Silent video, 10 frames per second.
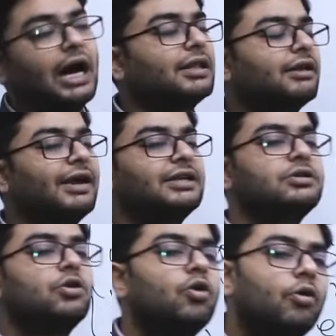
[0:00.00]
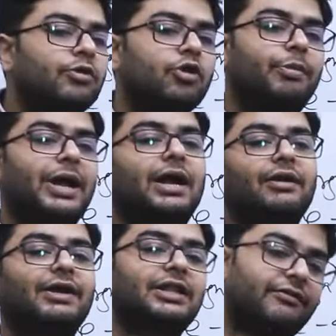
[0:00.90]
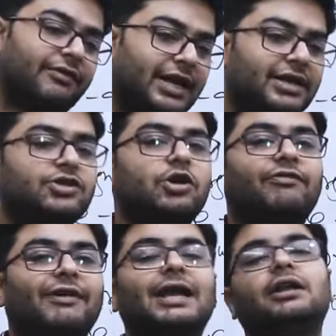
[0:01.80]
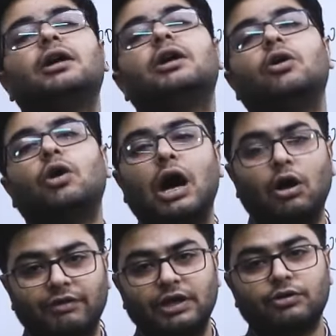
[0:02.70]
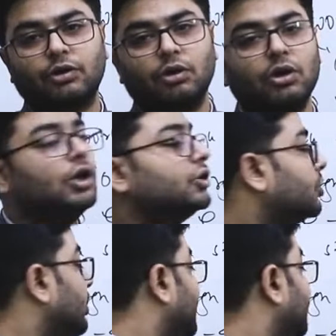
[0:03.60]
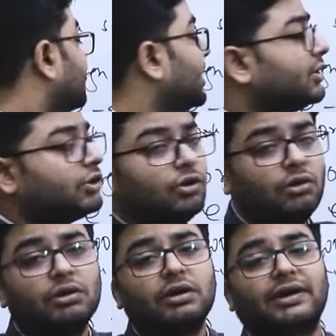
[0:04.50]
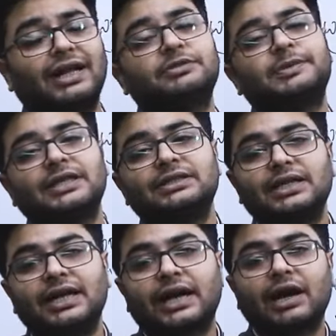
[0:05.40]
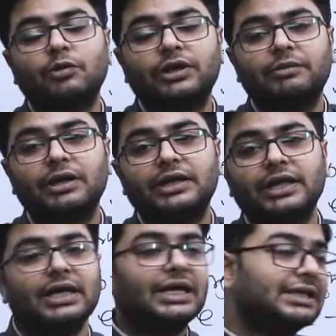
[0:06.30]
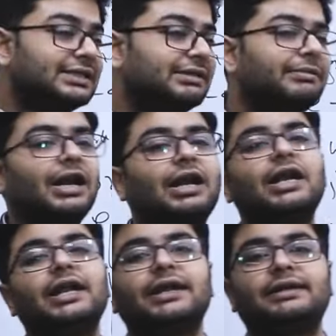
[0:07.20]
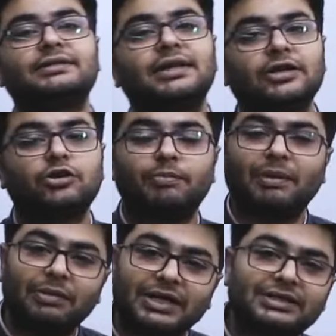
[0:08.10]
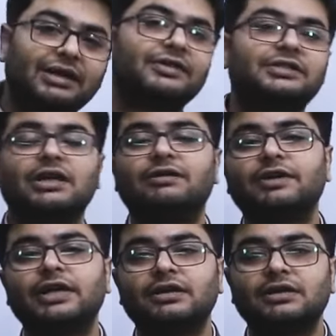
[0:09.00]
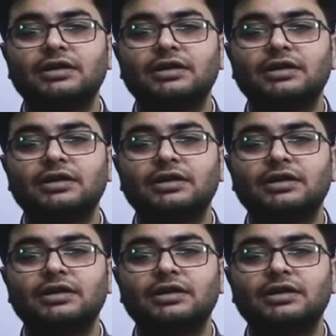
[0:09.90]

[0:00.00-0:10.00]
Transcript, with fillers: Otherwise, whom you paid, whether, where is your file, how will you know? So it is linked to transparency and accountability. Similarly, it is linked to public service delivery.